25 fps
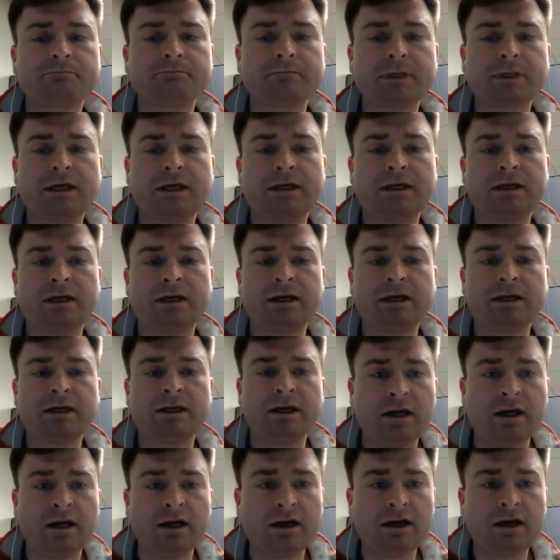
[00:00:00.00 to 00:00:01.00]
again.
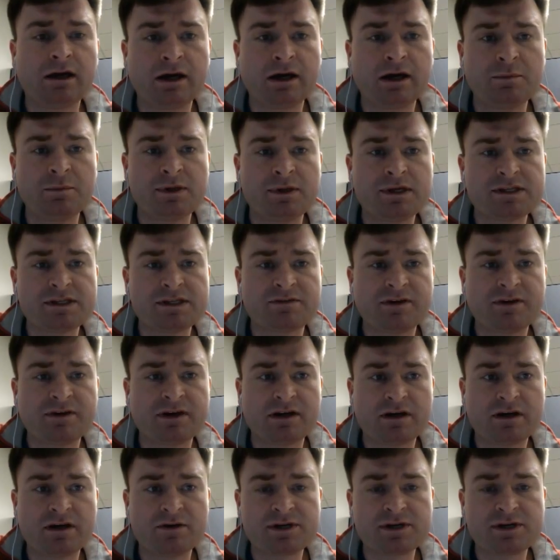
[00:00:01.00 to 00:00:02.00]
I hope these
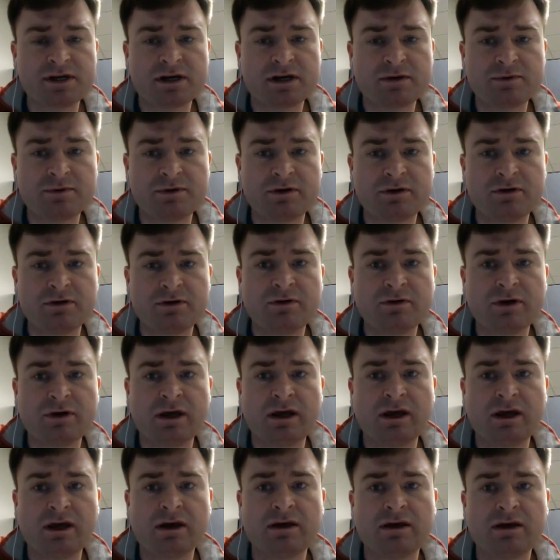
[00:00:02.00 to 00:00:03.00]
videos help you
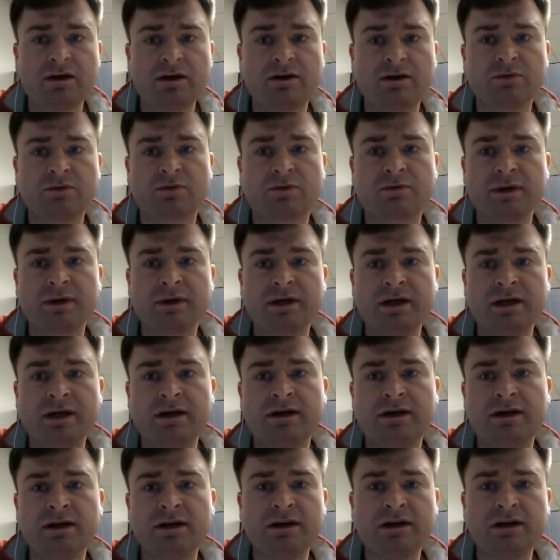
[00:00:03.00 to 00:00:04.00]
and we're
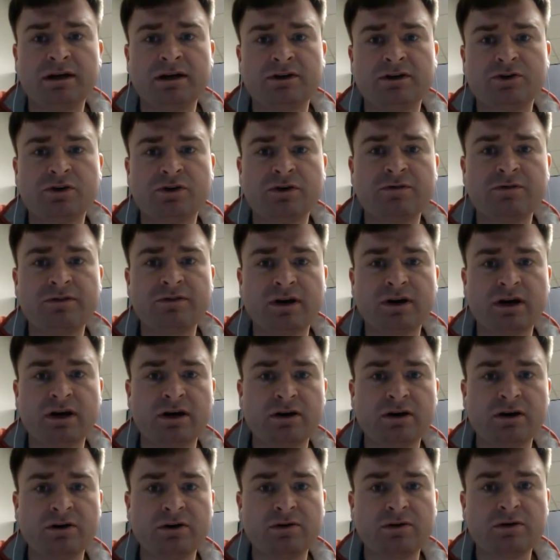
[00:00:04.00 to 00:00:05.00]
beginning to get into a
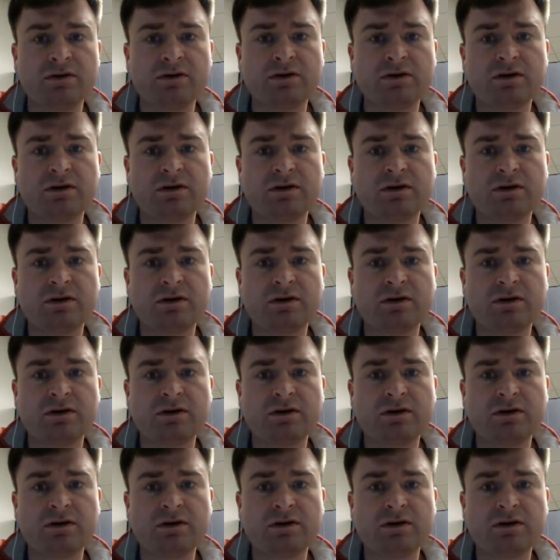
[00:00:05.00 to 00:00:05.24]
flow